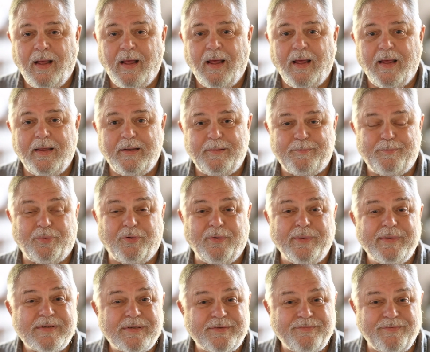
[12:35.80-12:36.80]
It
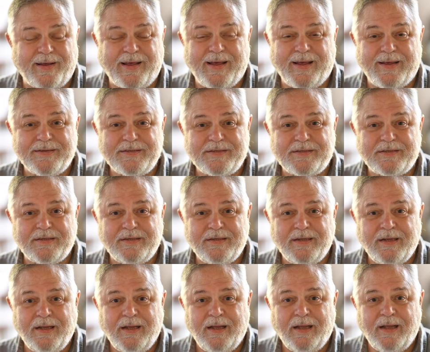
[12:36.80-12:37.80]
prints fast,
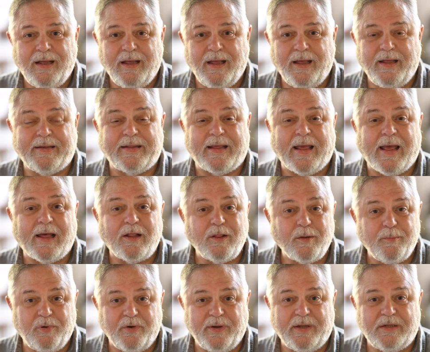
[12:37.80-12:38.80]
it
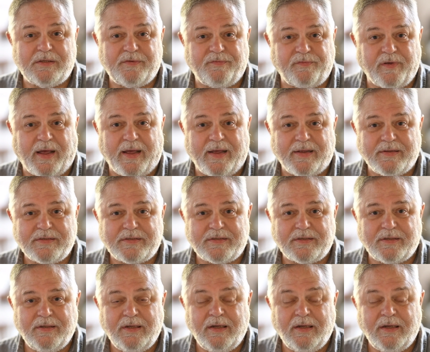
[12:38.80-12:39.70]
calibrates fast,